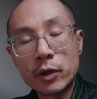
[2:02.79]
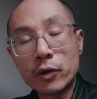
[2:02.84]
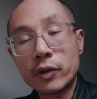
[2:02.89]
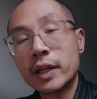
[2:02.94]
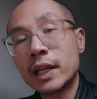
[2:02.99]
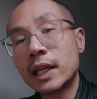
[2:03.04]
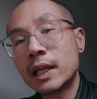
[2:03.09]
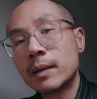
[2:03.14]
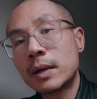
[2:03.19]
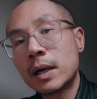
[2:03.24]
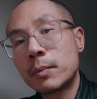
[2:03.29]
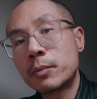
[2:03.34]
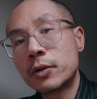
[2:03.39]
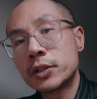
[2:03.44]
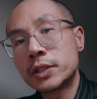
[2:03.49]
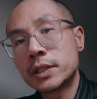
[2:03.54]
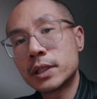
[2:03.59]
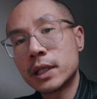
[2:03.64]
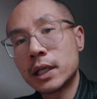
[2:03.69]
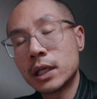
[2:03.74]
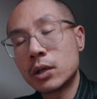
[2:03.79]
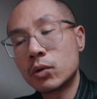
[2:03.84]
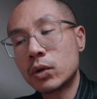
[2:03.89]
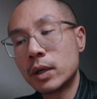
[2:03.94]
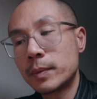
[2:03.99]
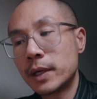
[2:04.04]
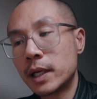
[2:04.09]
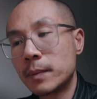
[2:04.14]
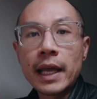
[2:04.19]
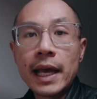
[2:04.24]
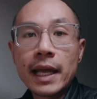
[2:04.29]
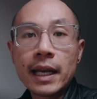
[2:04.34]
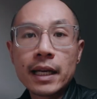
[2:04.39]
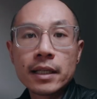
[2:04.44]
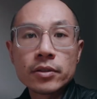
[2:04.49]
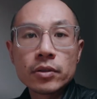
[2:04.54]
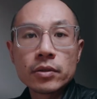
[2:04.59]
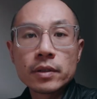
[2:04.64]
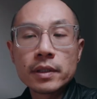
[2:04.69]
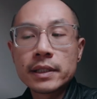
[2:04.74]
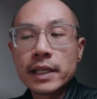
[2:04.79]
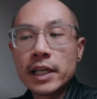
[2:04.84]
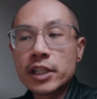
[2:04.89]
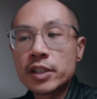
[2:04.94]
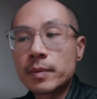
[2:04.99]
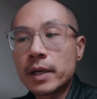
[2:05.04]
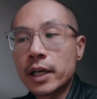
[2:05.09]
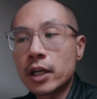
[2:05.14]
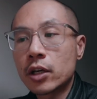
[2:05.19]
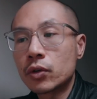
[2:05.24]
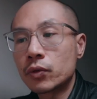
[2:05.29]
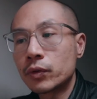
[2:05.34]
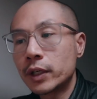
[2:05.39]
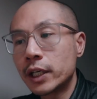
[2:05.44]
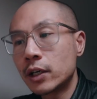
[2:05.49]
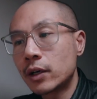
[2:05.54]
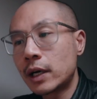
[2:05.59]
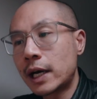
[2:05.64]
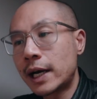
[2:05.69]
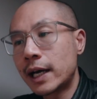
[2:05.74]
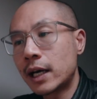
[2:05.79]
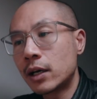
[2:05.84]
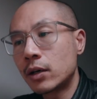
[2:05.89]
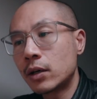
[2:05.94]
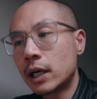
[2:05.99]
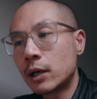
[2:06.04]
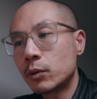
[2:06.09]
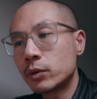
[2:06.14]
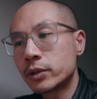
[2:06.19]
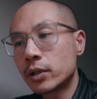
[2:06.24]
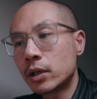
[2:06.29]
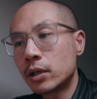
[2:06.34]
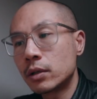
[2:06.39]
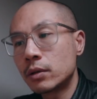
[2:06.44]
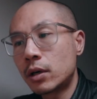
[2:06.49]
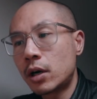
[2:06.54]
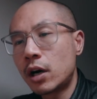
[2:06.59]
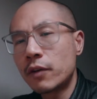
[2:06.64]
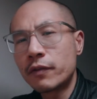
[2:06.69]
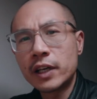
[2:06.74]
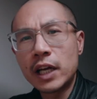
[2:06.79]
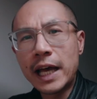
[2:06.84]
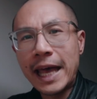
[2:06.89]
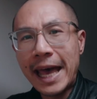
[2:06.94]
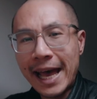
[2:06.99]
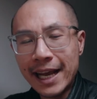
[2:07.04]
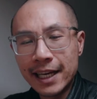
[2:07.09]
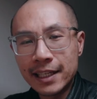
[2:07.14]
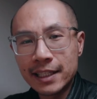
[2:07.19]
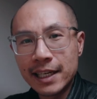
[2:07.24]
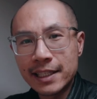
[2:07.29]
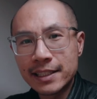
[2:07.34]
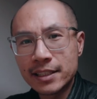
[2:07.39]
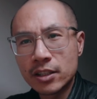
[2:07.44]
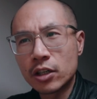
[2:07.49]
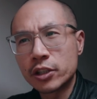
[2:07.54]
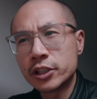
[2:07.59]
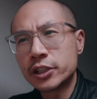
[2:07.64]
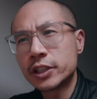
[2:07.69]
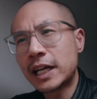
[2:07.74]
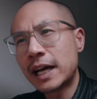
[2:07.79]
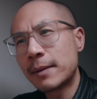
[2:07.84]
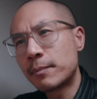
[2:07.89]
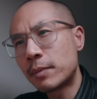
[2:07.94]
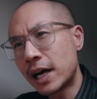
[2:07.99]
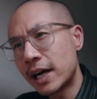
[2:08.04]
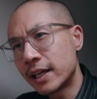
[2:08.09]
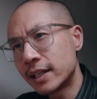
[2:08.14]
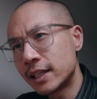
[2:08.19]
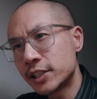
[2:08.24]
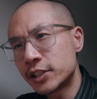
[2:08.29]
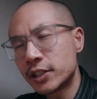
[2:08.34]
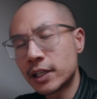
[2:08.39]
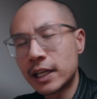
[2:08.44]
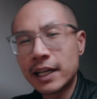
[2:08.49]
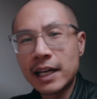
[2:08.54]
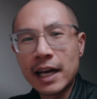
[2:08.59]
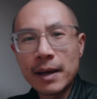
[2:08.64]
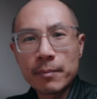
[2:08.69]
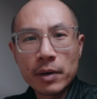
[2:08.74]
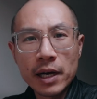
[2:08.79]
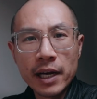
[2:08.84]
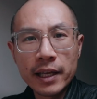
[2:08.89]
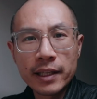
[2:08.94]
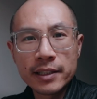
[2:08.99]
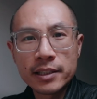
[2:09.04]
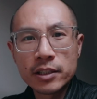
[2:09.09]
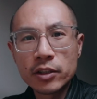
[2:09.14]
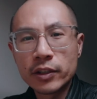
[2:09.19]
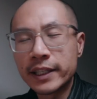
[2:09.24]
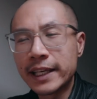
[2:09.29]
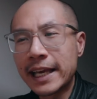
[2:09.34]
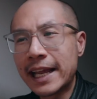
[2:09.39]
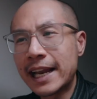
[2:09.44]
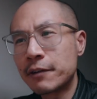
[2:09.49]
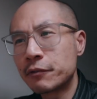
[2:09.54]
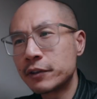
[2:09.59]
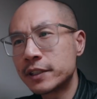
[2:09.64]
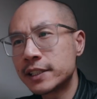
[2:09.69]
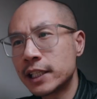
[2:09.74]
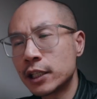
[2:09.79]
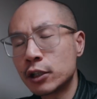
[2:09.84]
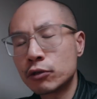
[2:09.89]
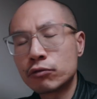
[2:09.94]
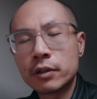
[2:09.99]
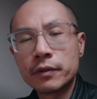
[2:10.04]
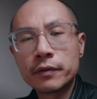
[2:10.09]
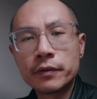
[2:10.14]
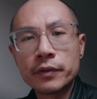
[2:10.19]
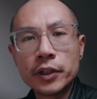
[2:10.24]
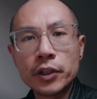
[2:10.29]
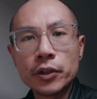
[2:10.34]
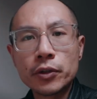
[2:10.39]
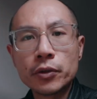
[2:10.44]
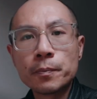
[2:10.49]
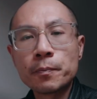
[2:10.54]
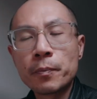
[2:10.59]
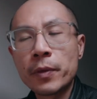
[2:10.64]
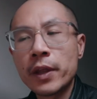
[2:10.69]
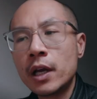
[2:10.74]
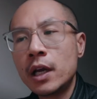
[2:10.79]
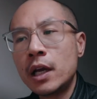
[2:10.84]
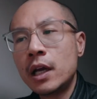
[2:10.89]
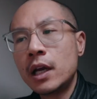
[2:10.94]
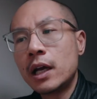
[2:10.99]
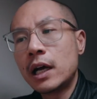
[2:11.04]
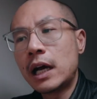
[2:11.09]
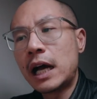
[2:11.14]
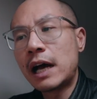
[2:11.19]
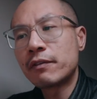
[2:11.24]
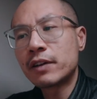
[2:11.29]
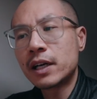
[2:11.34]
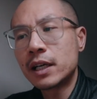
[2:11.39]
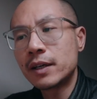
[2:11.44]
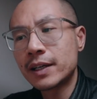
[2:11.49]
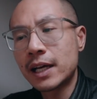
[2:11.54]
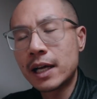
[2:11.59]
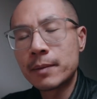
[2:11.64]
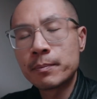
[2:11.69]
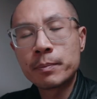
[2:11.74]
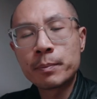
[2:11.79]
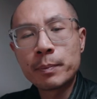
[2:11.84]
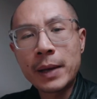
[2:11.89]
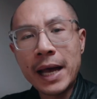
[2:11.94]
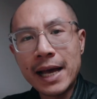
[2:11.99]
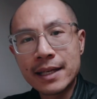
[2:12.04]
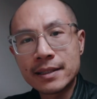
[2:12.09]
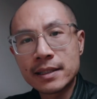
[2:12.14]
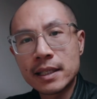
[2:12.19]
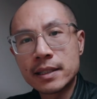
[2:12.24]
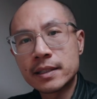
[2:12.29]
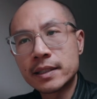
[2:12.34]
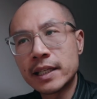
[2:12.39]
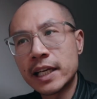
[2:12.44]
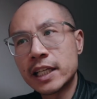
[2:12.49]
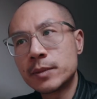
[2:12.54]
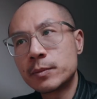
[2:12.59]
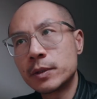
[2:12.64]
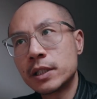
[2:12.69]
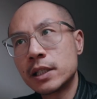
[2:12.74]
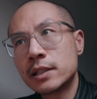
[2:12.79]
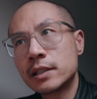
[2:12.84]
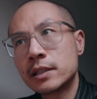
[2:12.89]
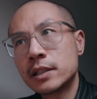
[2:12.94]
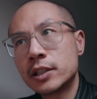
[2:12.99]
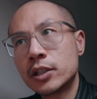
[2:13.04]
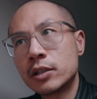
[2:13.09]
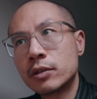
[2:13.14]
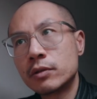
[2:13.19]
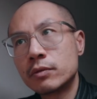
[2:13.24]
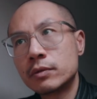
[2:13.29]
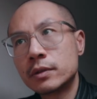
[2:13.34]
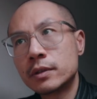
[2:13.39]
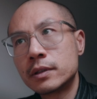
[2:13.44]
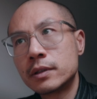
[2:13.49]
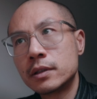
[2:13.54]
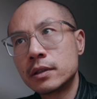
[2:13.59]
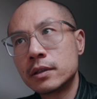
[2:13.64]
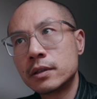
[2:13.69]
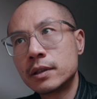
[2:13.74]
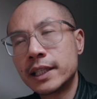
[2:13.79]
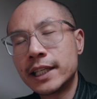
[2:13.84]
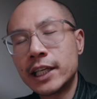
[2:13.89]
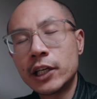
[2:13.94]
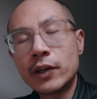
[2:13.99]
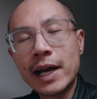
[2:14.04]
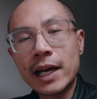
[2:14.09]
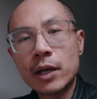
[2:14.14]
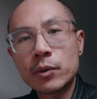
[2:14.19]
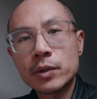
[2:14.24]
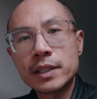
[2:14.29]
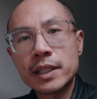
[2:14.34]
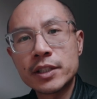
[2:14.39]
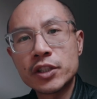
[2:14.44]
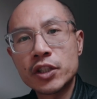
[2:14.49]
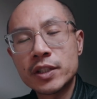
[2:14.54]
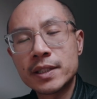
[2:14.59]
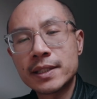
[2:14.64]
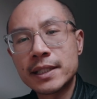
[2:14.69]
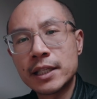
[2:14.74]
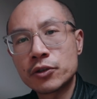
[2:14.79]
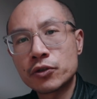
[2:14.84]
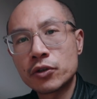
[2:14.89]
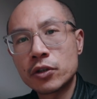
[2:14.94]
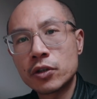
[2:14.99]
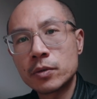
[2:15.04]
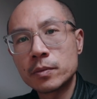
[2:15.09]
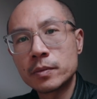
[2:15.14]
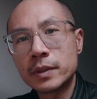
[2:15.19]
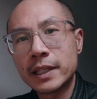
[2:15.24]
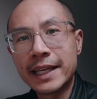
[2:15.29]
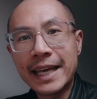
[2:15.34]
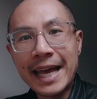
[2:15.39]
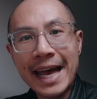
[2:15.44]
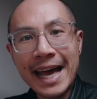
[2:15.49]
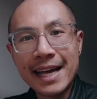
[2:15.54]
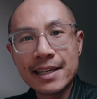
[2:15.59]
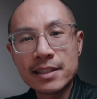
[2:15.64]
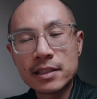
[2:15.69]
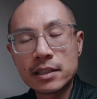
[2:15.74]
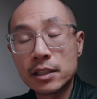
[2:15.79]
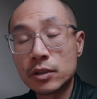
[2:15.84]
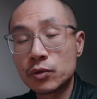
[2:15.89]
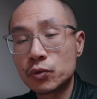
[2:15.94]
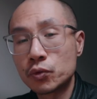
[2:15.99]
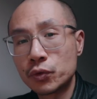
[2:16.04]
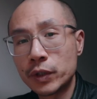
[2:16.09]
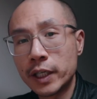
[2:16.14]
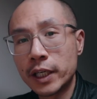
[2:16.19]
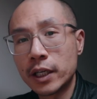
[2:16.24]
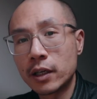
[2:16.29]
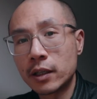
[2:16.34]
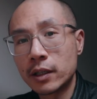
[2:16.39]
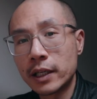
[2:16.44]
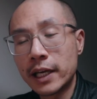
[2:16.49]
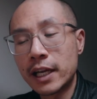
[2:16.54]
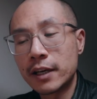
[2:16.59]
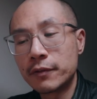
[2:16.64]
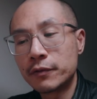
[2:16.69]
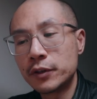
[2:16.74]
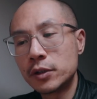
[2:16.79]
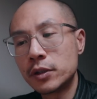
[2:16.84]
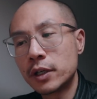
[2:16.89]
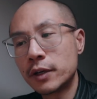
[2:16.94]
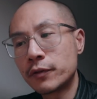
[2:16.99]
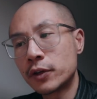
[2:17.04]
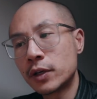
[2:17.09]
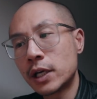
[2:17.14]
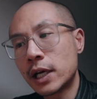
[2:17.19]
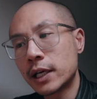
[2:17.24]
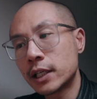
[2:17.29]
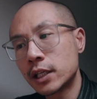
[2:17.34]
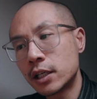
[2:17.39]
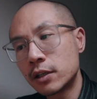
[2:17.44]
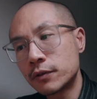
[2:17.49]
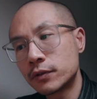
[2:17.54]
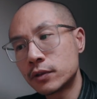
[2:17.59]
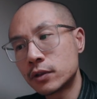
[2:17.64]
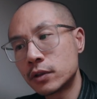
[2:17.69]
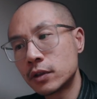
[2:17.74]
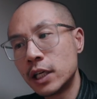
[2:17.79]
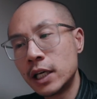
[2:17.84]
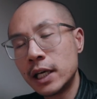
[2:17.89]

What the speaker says: or thinking about purchasing equipment. And at a certain stage in my career, I was often agonizing, oh, should I buy this? Should I not buy this? Looking at every single review. I've kind of gotten past that stage because, the gear acquisition syndrome, the gas is real. And if you're not careful,